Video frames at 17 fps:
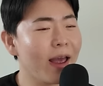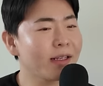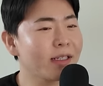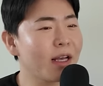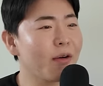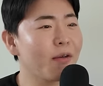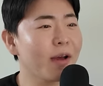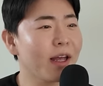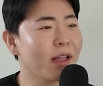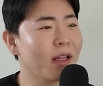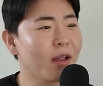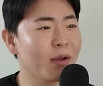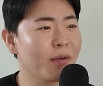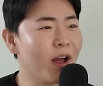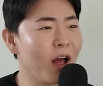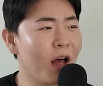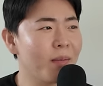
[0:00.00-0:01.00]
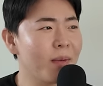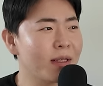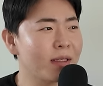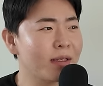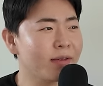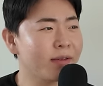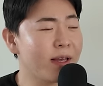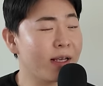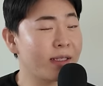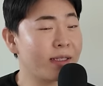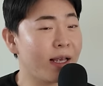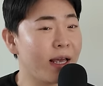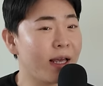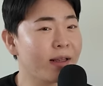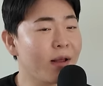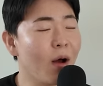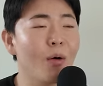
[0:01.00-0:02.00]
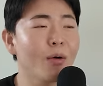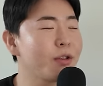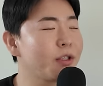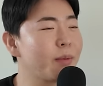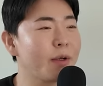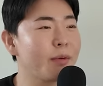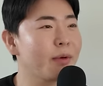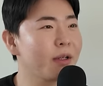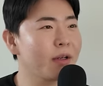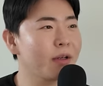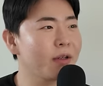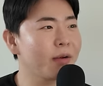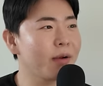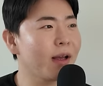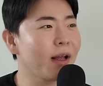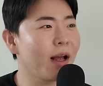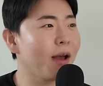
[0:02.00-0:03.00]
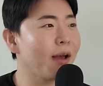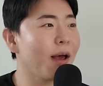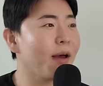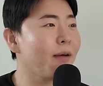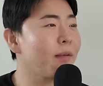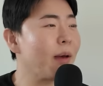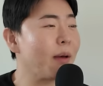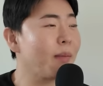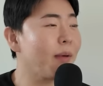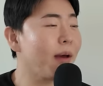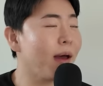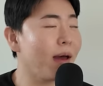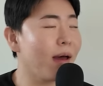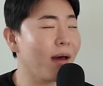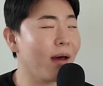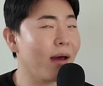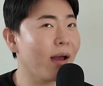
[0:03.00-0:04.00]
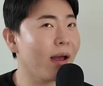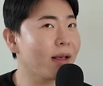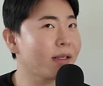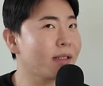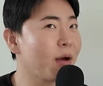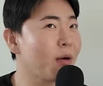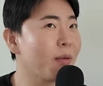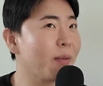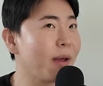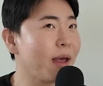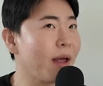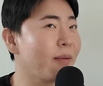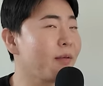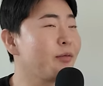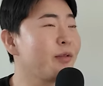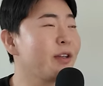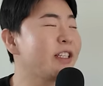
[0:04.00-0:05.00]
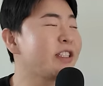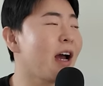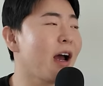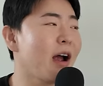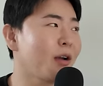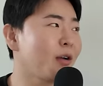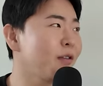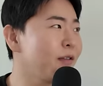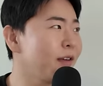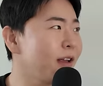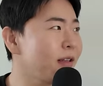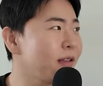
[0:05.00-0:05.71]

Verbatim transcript: I guess I would get a lot of comments saying that oh you speak really good Korean. I I, I I guess I would get really tired of